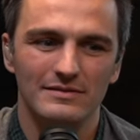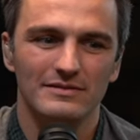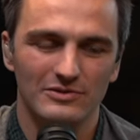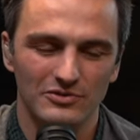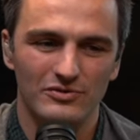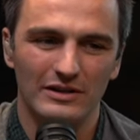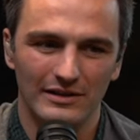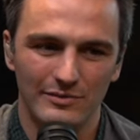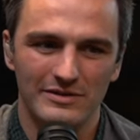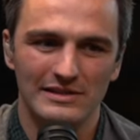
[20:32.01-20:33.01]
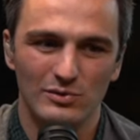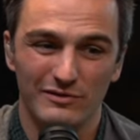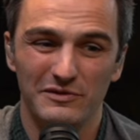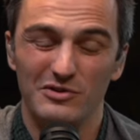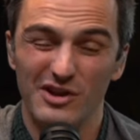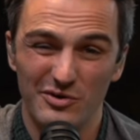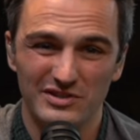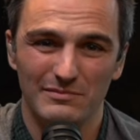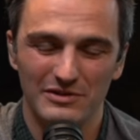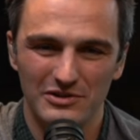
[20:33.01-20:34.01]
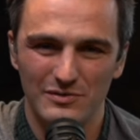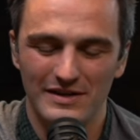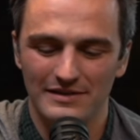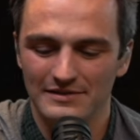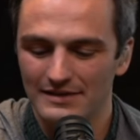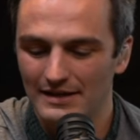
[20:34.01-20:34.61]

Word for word: still struggling with this, or if you know someone who is,